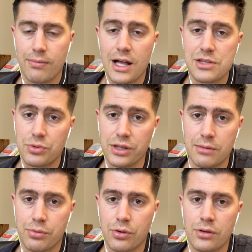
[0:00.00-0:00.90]
That's really
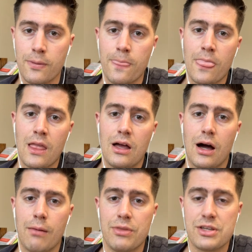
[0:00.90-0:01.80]
important.
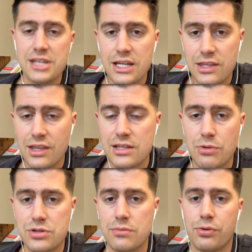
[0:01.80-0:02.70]
Um, the second thing that's
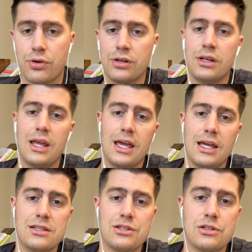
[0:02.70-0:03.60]
most important
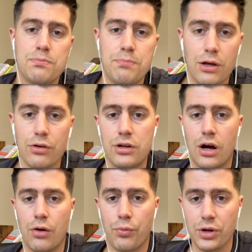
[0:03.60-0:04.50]
is just build
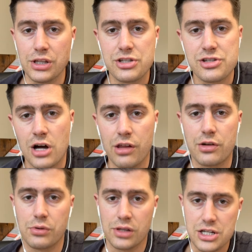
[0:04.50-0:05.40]
a really
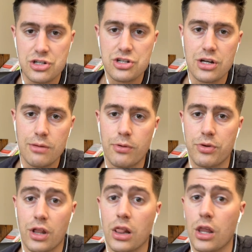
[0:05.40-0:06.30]
solid relationship
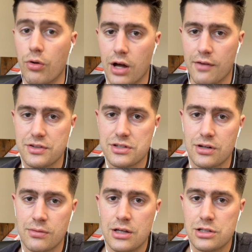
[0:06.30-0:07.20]
with a loan
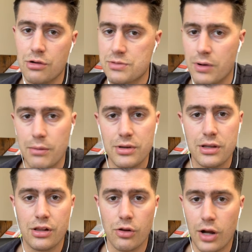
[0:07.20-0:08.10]
officer. So it's probably
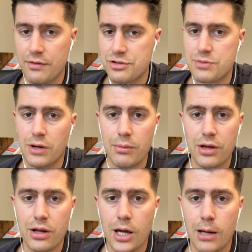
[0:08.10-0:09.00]
the loan officer is probably
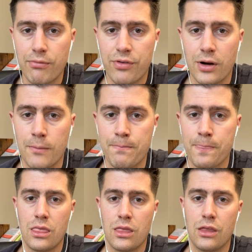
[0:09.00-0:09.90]
going to come
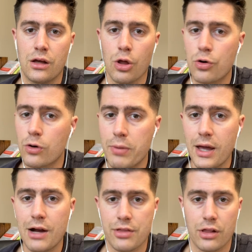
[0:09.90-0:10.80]
from the local
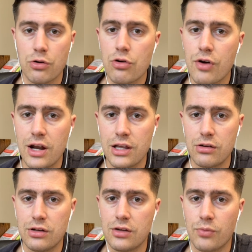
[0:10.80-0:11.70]
bank or the local credit
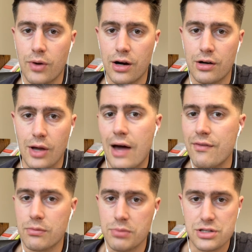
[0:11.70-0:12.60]
union where you
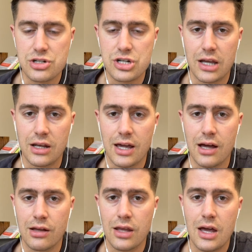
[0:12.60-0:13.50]
have your business checking
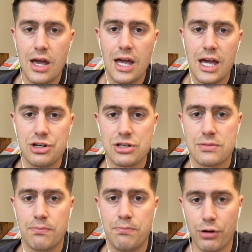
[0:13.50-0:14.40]
account, and
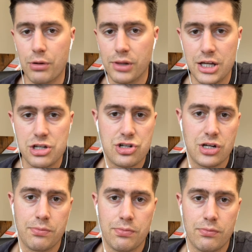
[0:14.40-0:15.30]
just build a
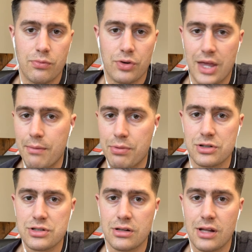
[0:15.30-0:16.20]
relationship with that
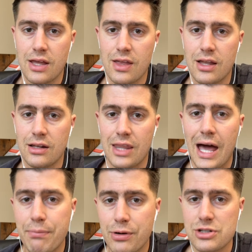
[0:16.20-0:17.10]
person. And then
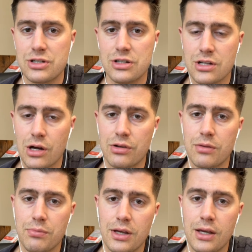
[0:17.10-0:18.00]
that person is going
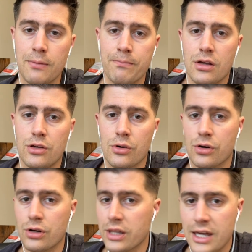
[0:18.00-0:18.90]
to be
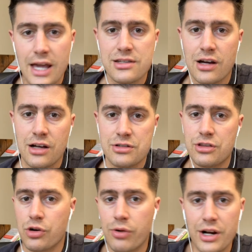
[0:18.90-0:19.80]
your liaison to
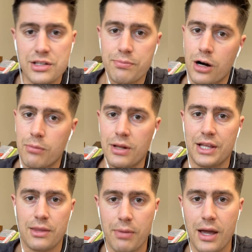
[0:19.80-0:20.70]
the credit department
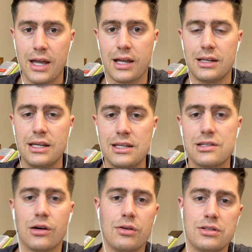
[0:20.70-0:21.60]
at the bank, and he's
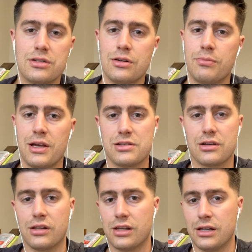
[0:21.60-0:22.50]
going to
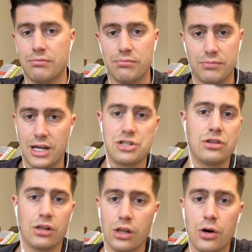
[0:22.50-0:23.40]
basically get
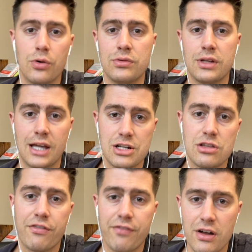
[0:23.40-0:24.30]
you the loan and get
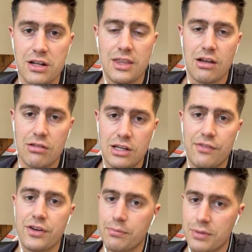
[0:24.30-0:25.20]
you the funding that you need
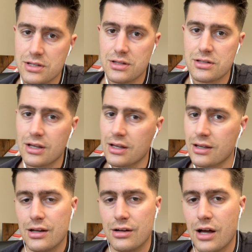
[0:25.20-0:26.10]
for your business.
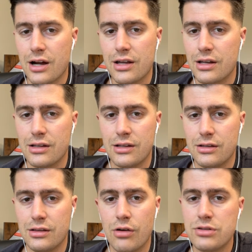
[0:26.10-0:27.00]
Like you're not gonna
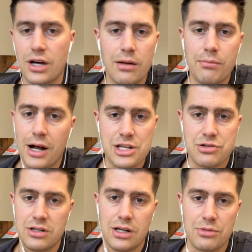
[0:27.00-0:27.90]
no Dun and
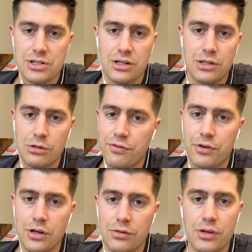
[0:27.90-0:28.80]
Bradstreet number is gonna do it for you.